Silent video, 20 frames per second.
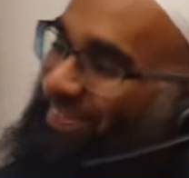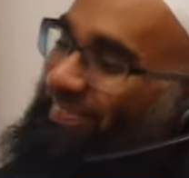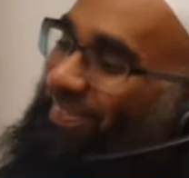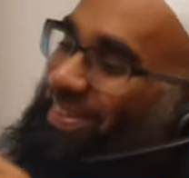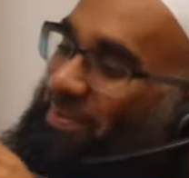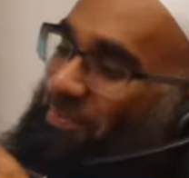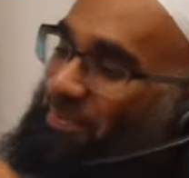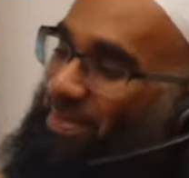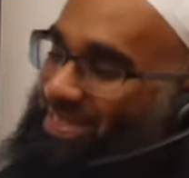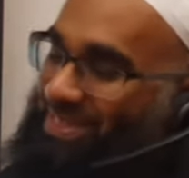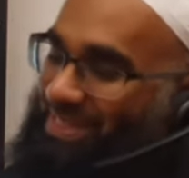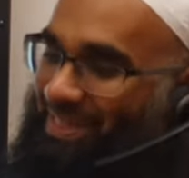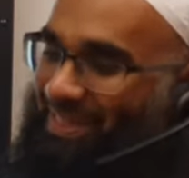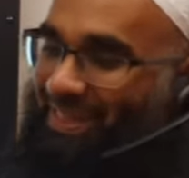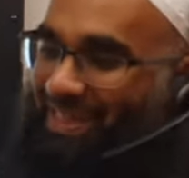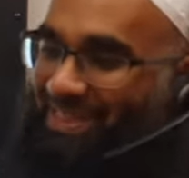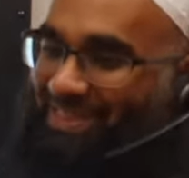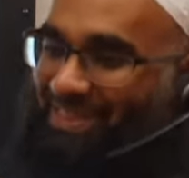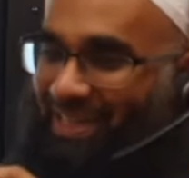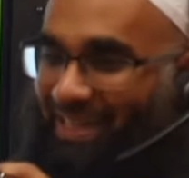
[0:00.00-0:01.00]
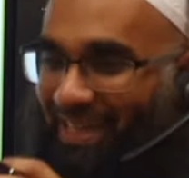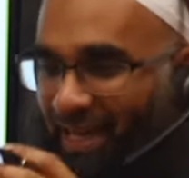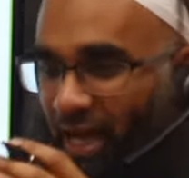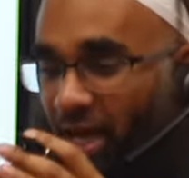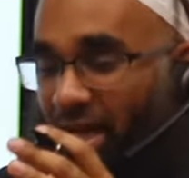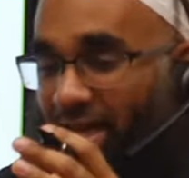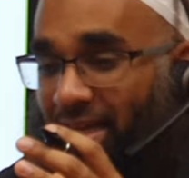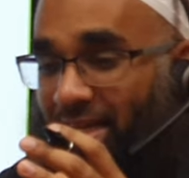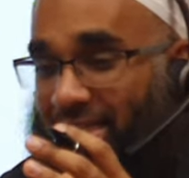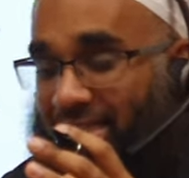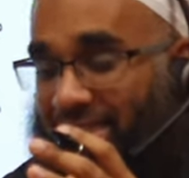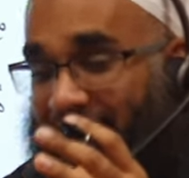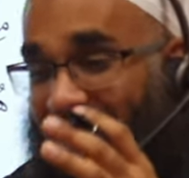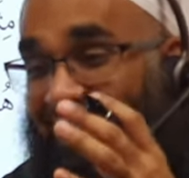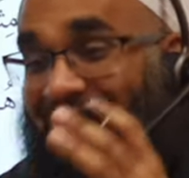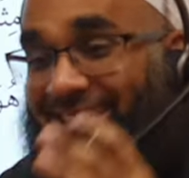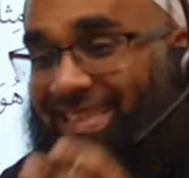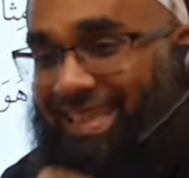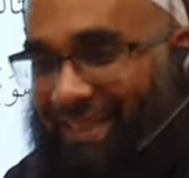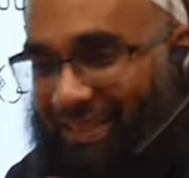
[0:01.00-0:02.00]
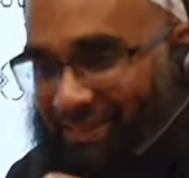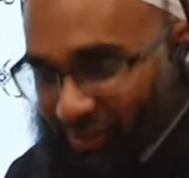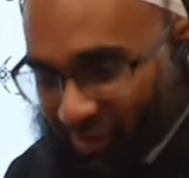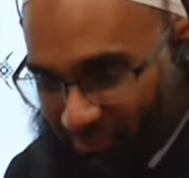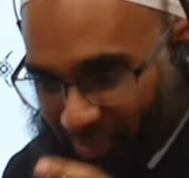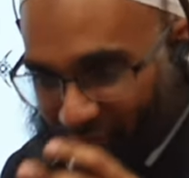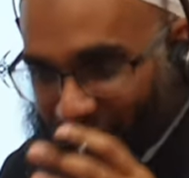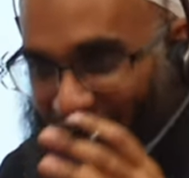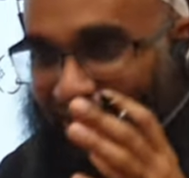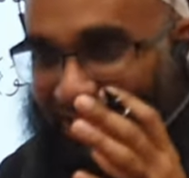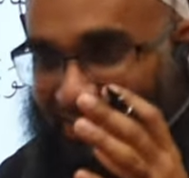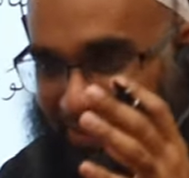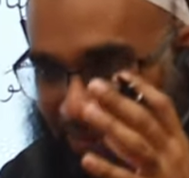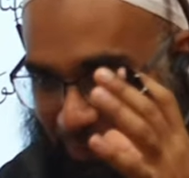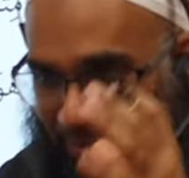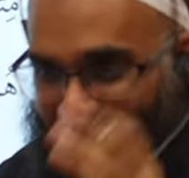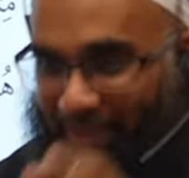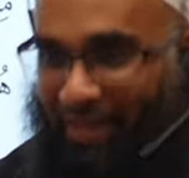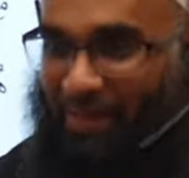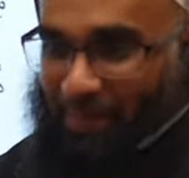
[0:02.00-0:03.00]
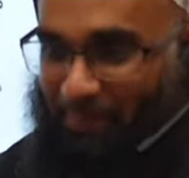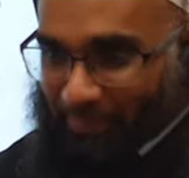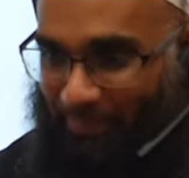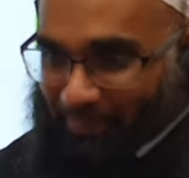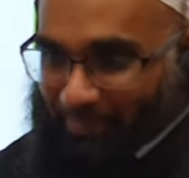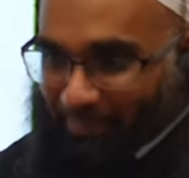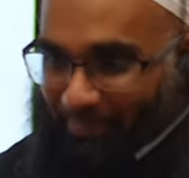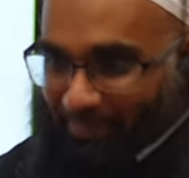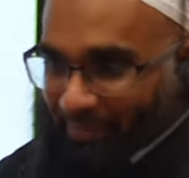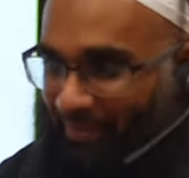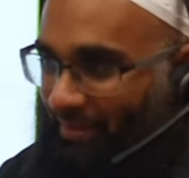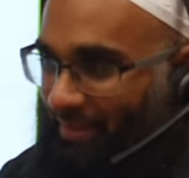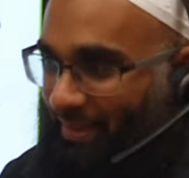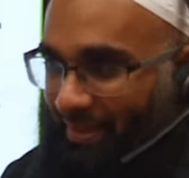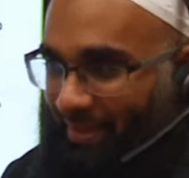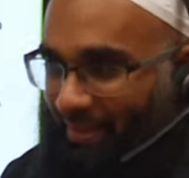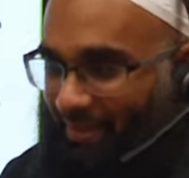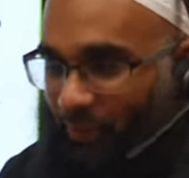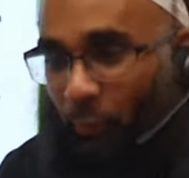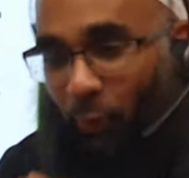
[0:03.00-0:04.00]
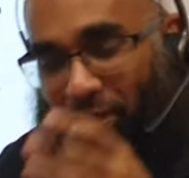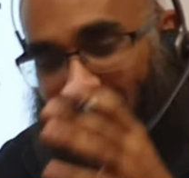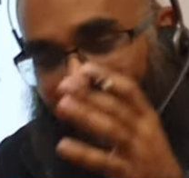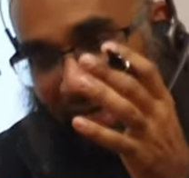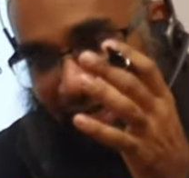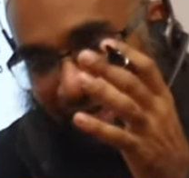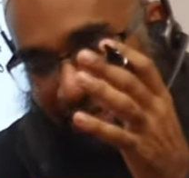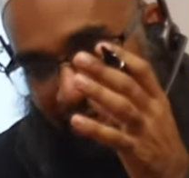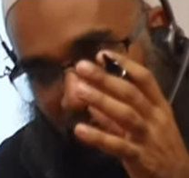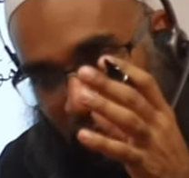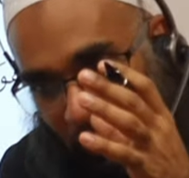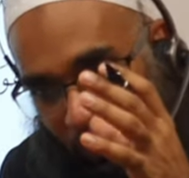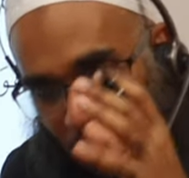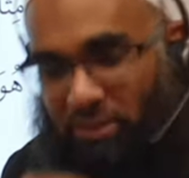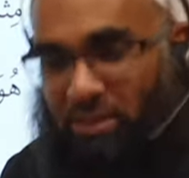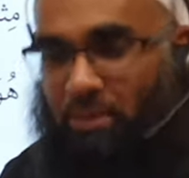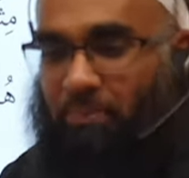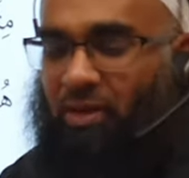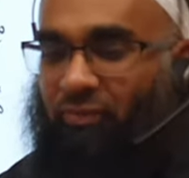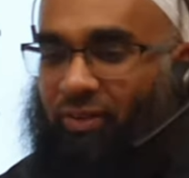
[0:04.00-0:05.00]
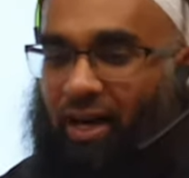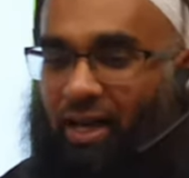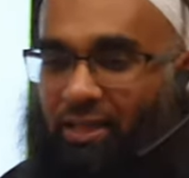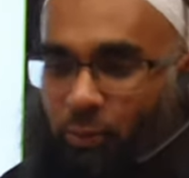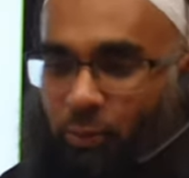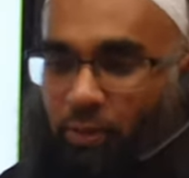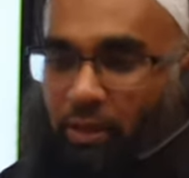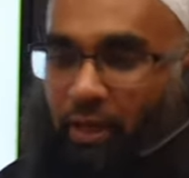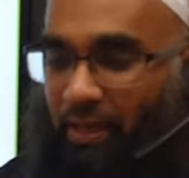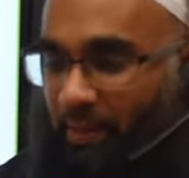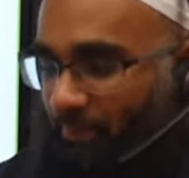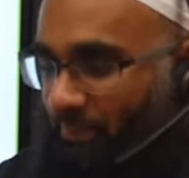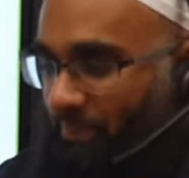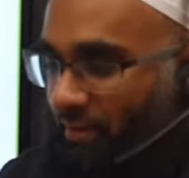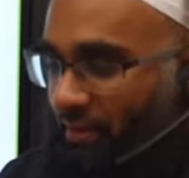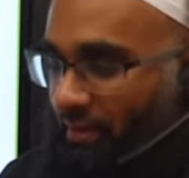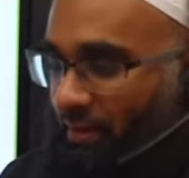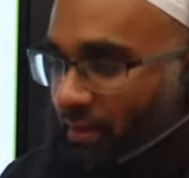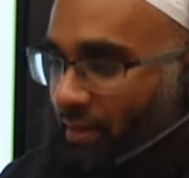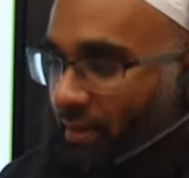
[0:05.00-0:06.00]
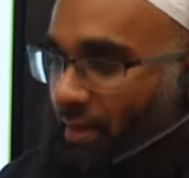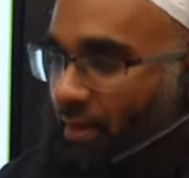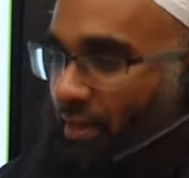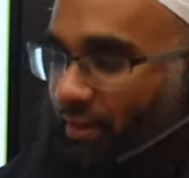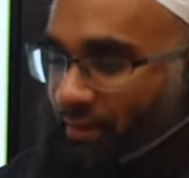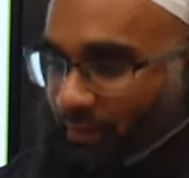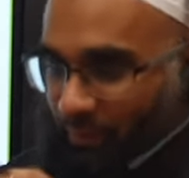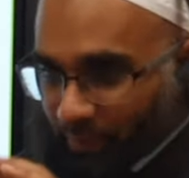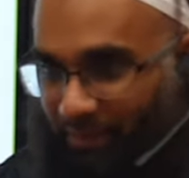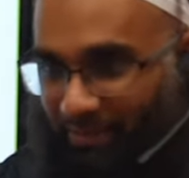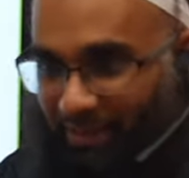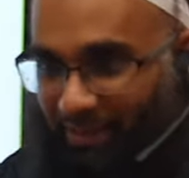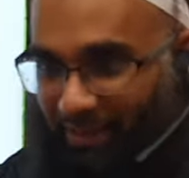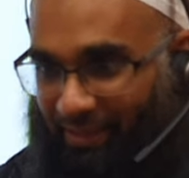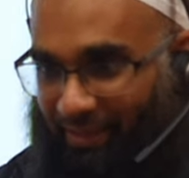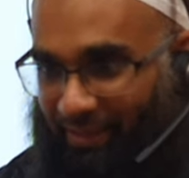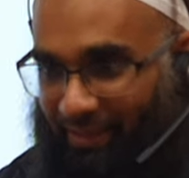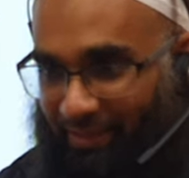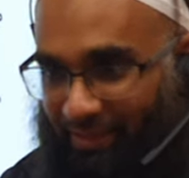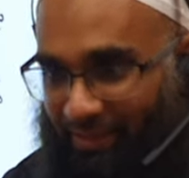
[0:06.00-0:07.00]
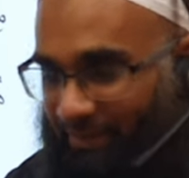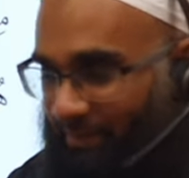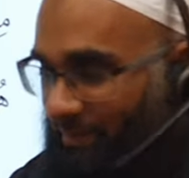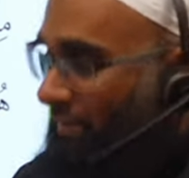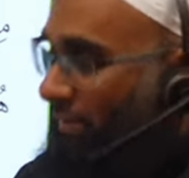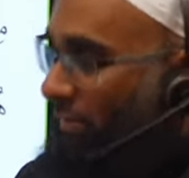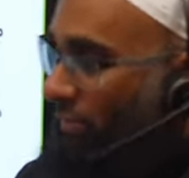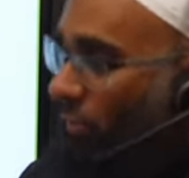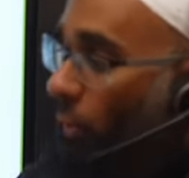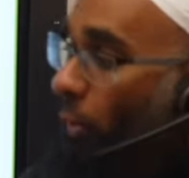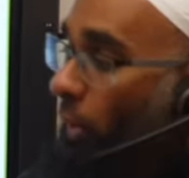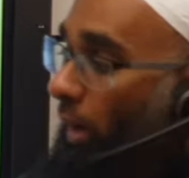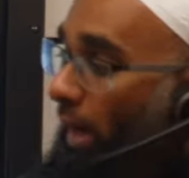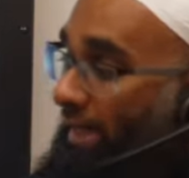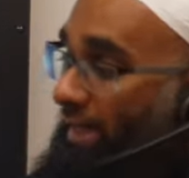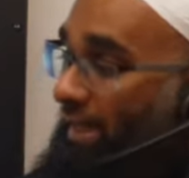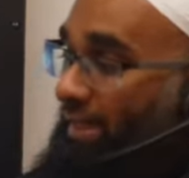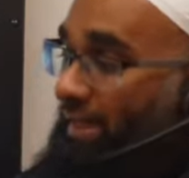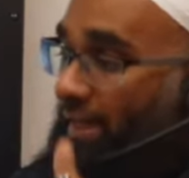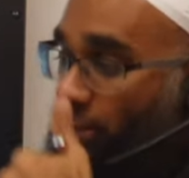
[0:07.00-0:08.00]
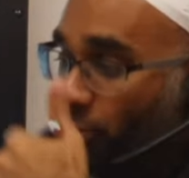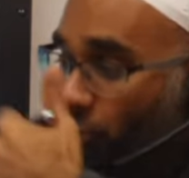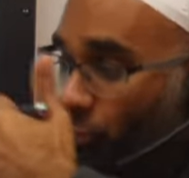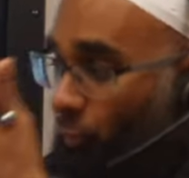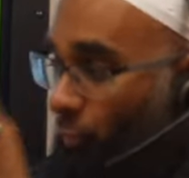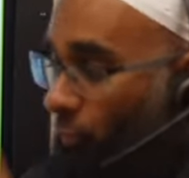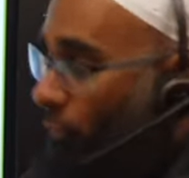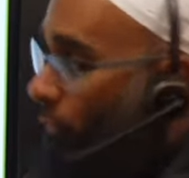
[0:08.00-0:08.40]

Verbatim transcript: So what it means here is the details of mafatul ghaib. Only Allah knows the mafatul ghaib. You understand? So and then so